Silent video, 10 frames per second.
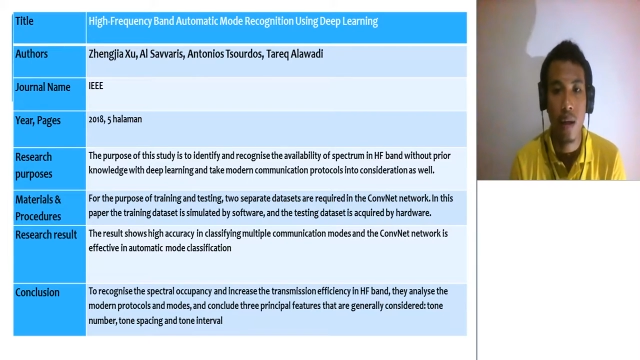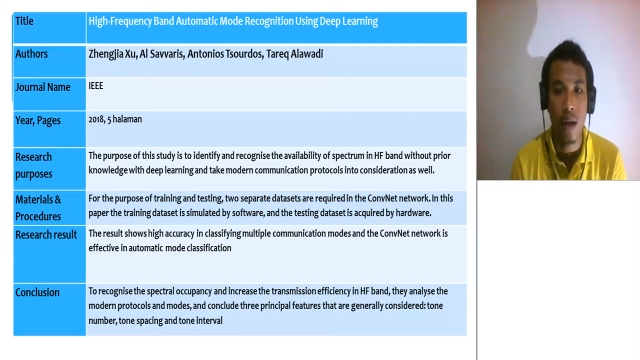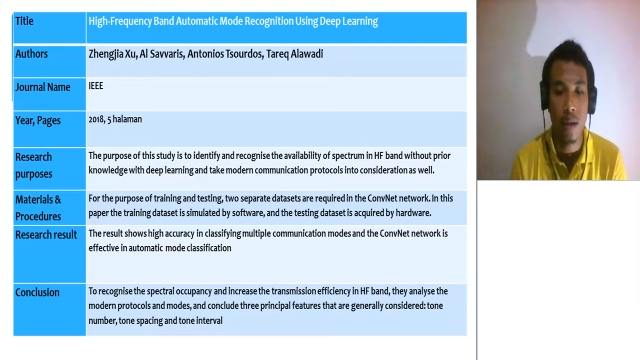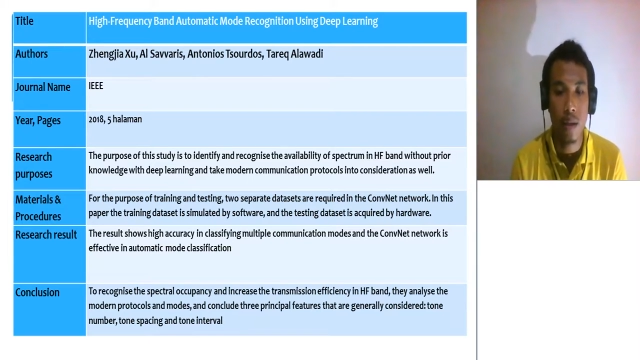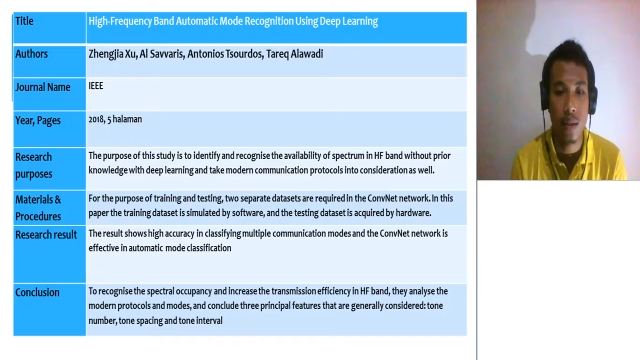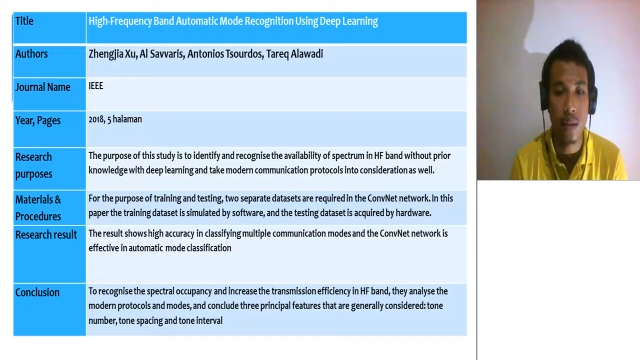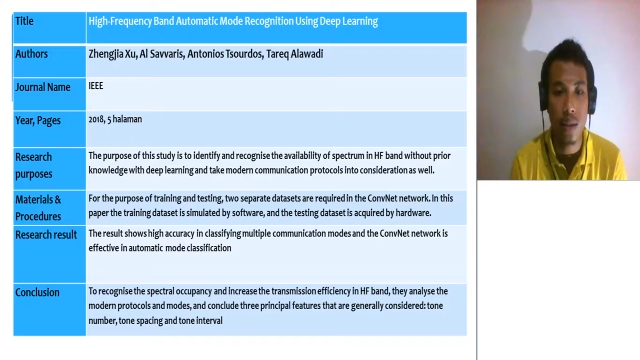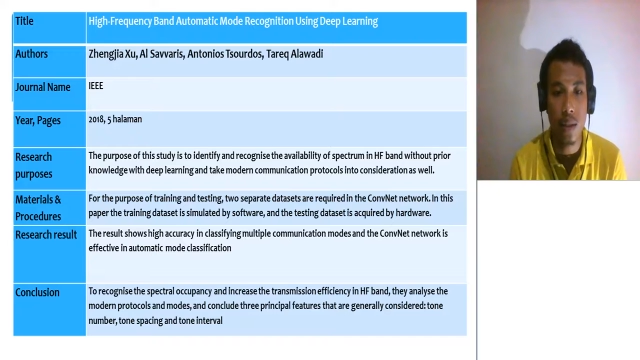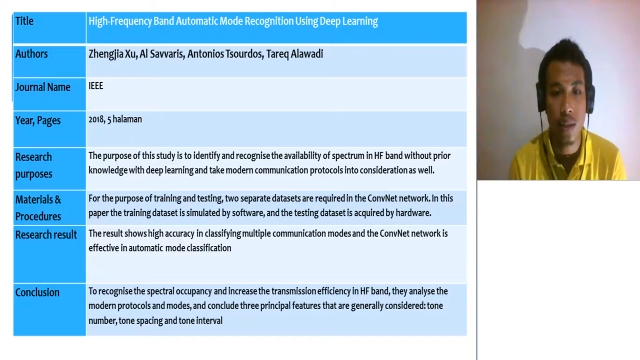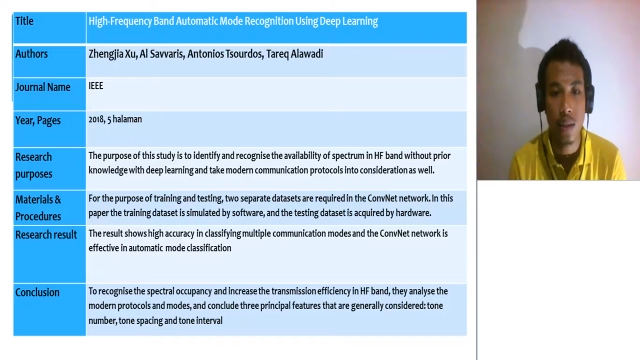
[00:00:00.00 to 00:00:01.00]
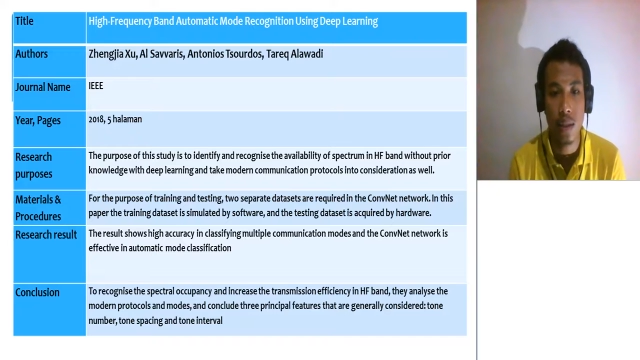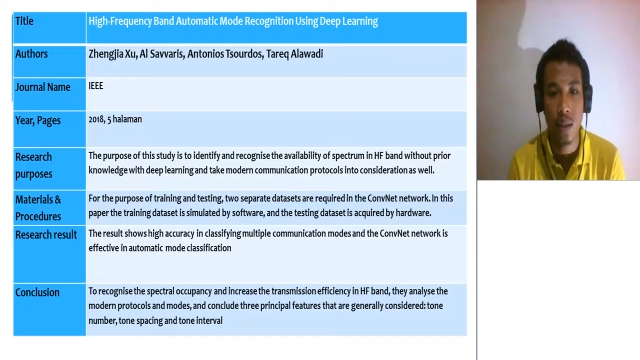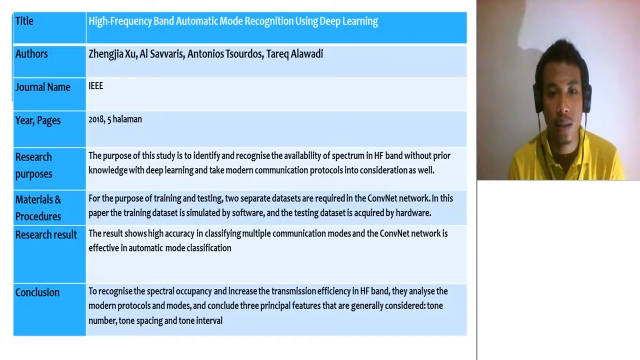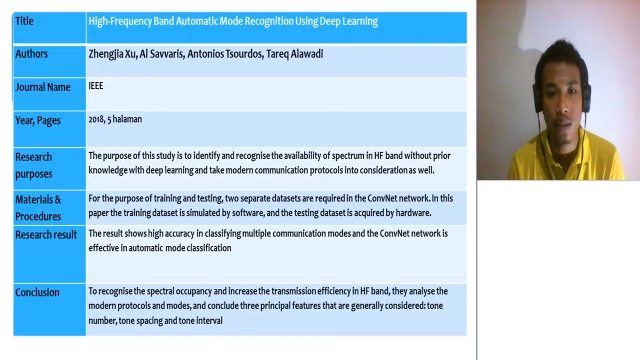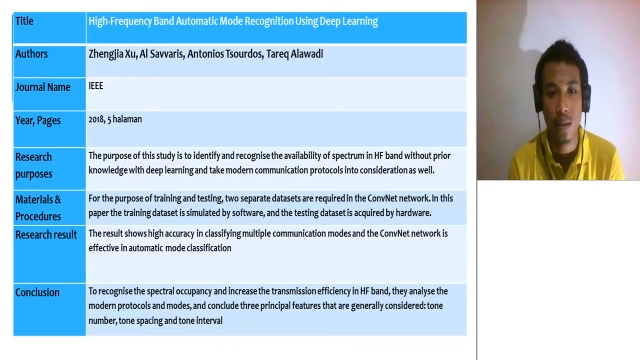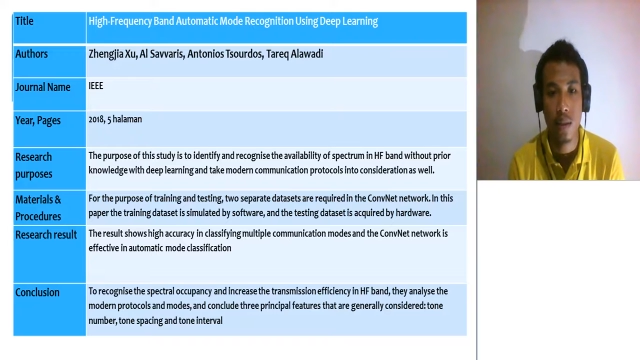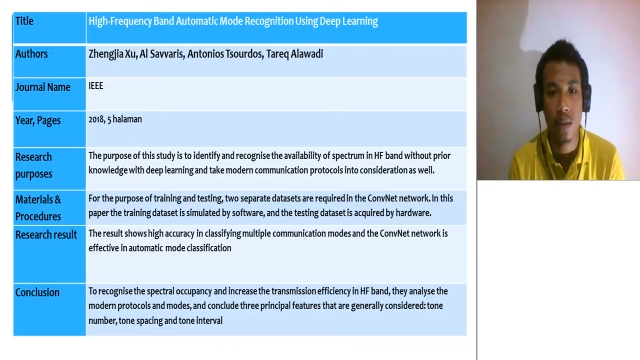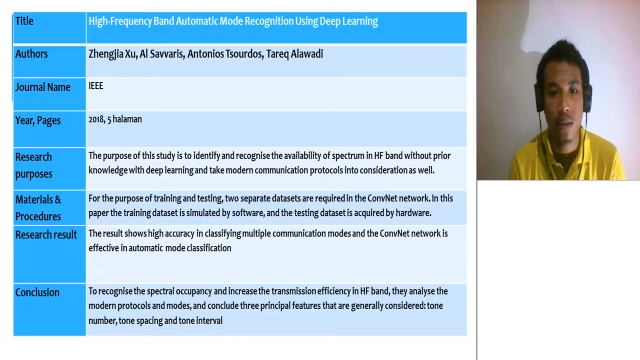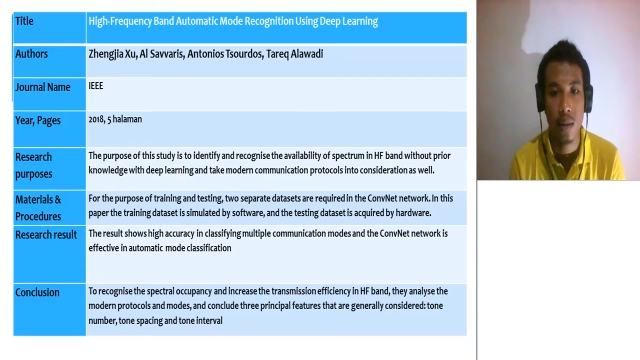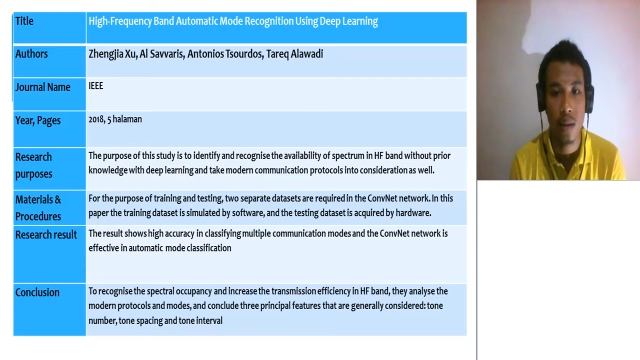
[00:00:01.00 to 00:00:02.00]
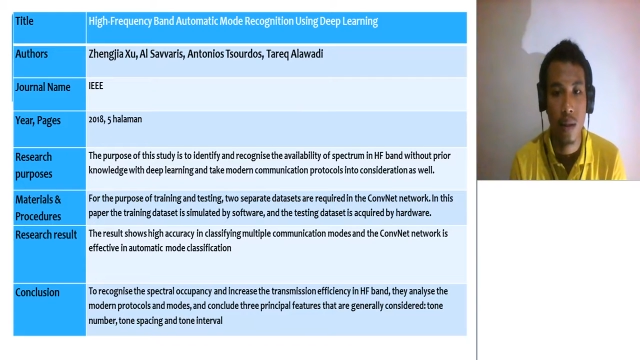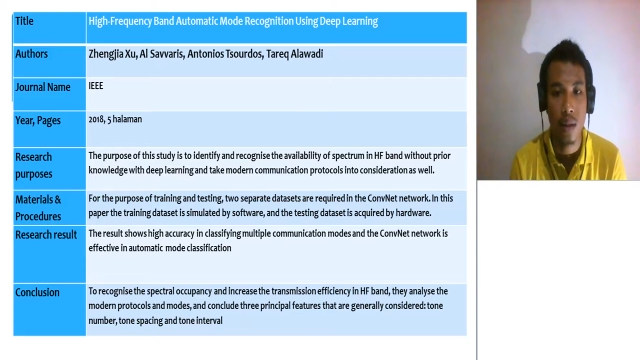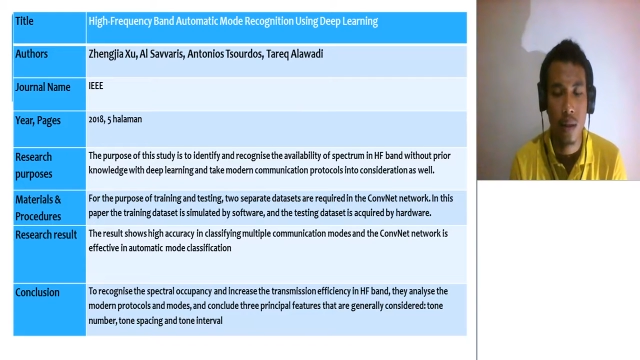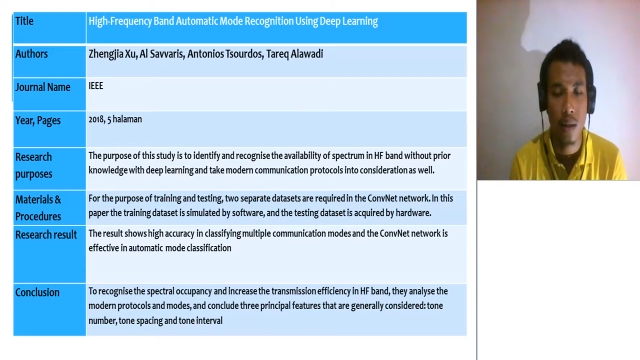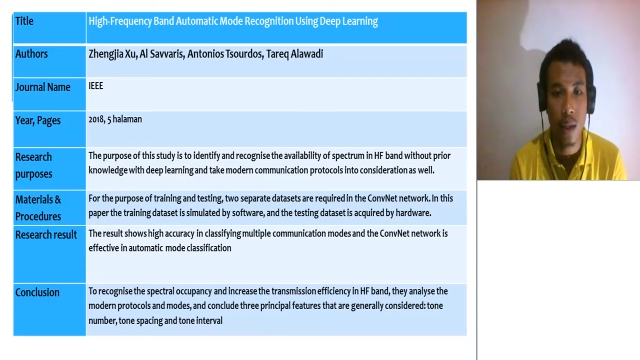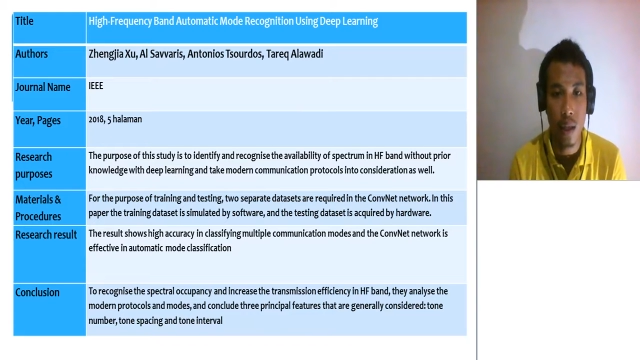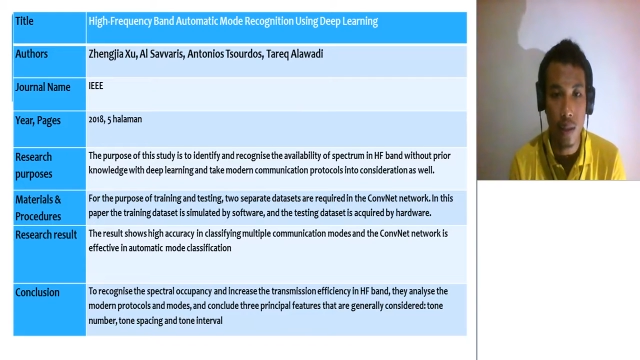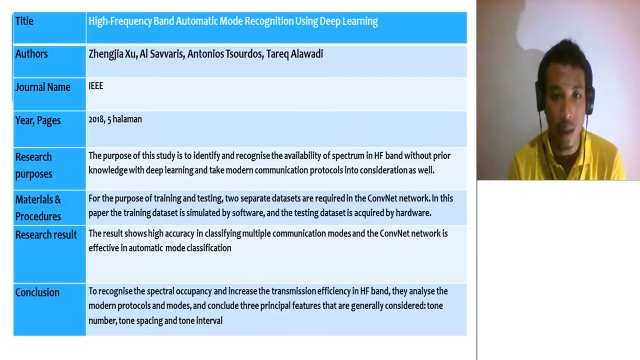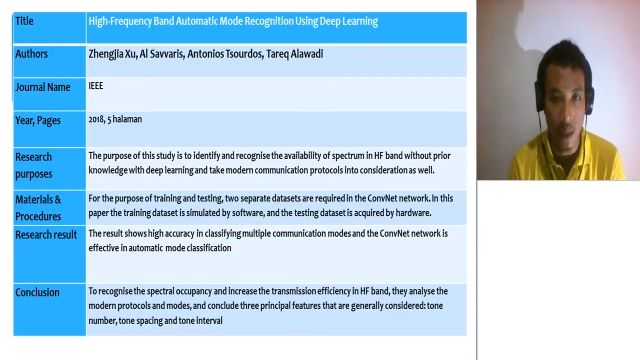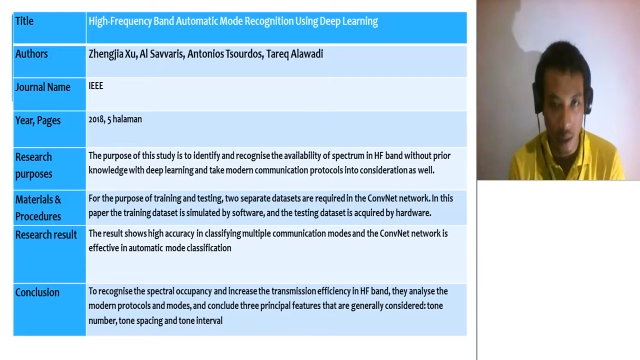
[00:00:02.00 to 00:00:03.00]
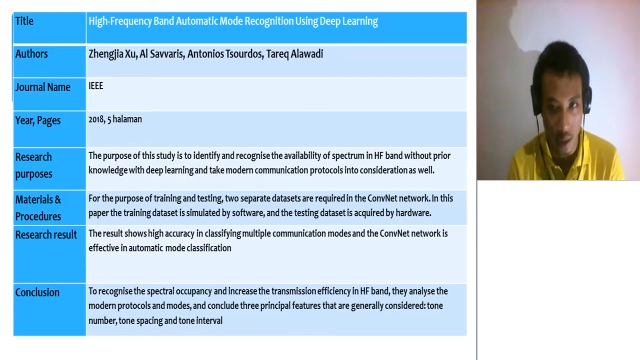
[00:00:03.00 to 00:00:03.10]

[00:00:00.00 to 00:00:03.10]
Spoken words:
and the testing dataset